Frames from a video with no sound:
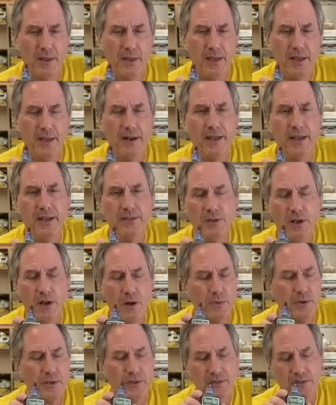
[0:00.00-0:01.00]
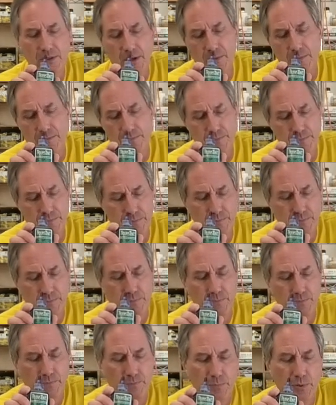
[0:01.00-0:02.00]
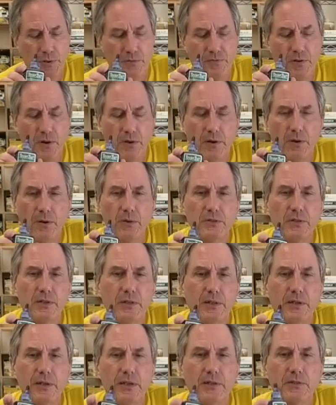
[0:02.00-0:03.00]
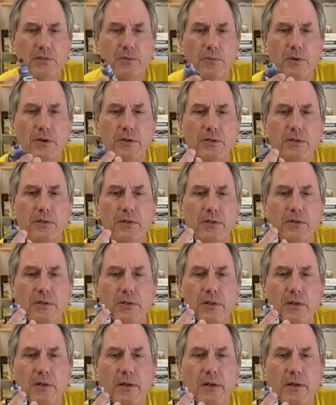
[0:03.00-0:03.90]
And as always, I'll put photos and links where you can